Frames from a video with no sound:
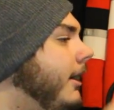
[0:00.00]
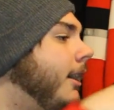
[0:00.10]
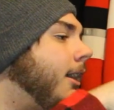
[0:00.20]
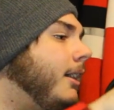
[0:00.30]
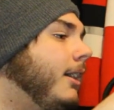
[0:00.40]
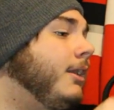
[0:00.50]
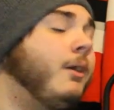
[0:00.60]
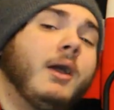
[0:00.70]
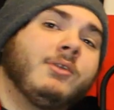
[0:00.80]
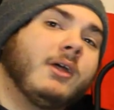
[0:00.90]
And
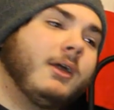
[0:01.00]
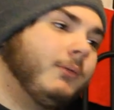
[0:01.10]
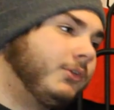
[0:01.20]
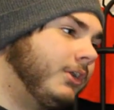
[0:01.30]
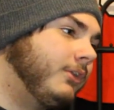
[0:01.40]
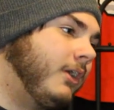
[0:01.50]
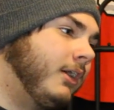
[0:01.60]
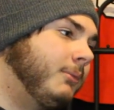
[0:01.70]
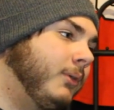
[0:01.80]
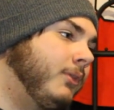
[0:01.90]
now I said I was going to
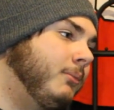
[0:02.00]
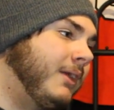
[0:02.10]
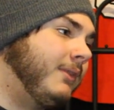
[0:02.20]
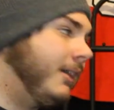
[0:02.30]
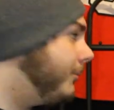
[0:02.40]
talk about them at the